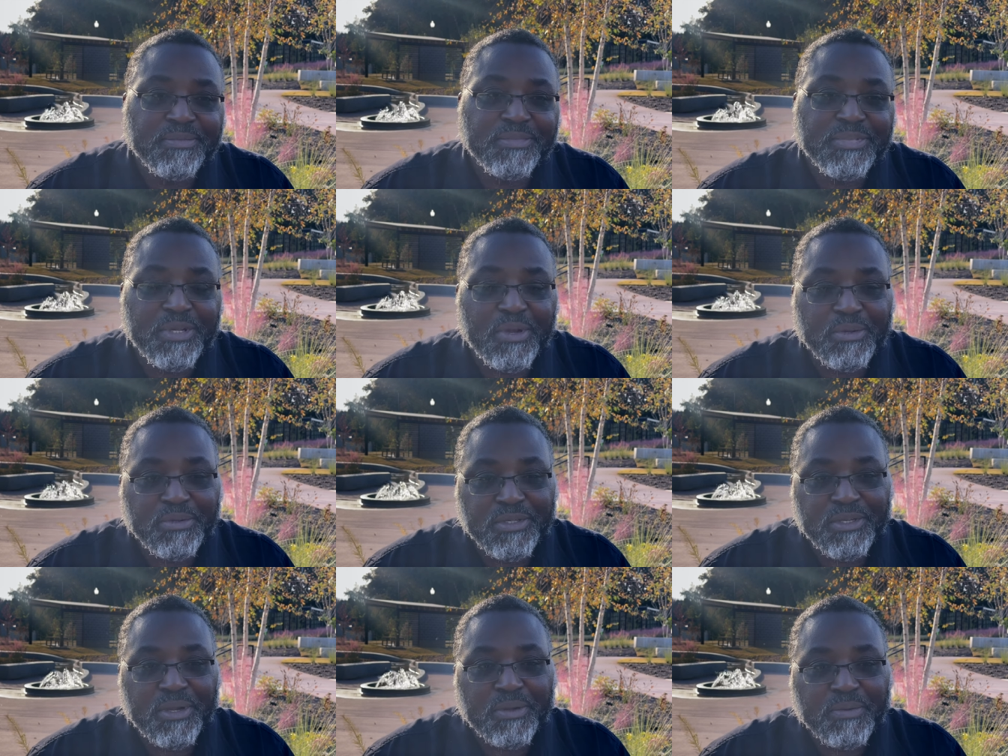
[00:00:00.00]
So, you
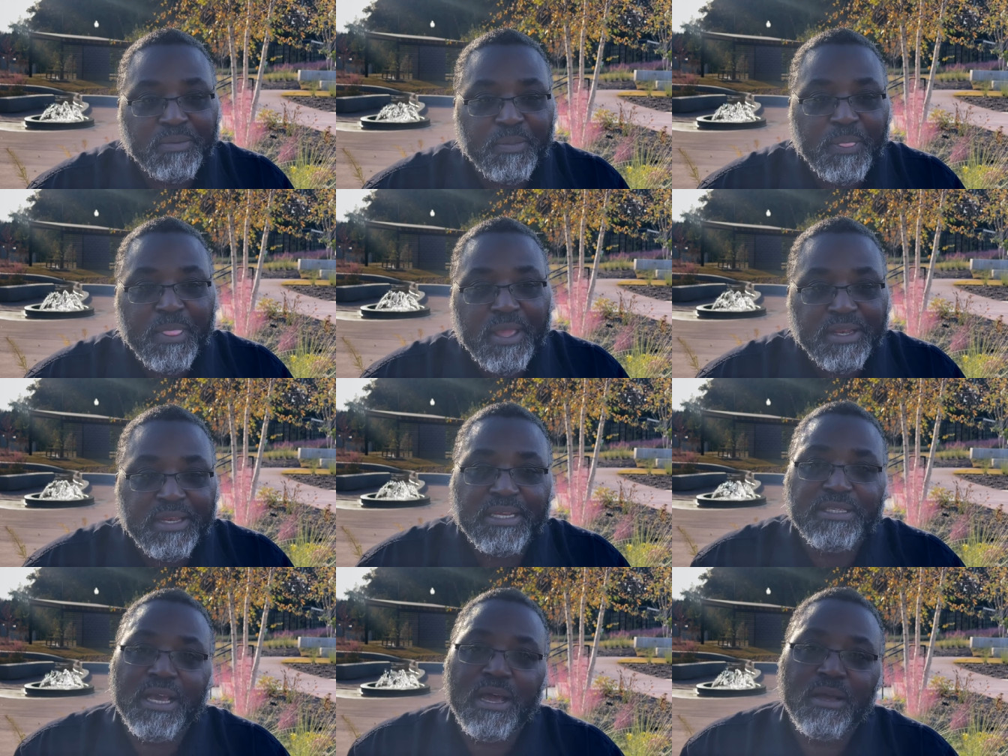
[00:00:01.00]
know, that's
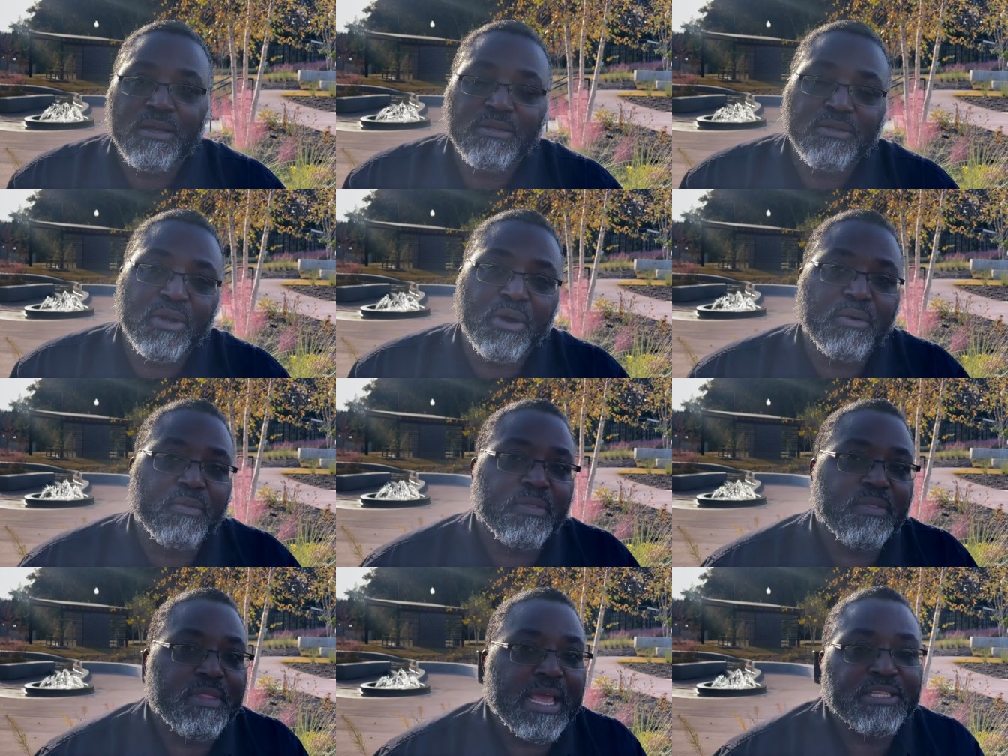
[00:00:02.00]
how, you know,
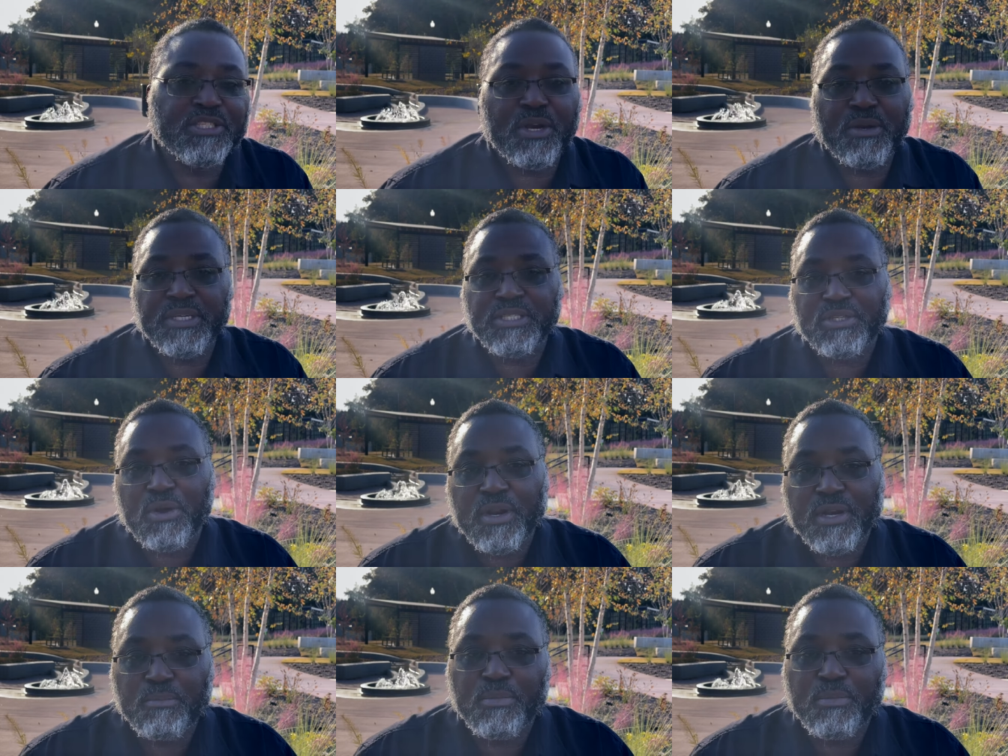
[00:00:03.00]
that journey started.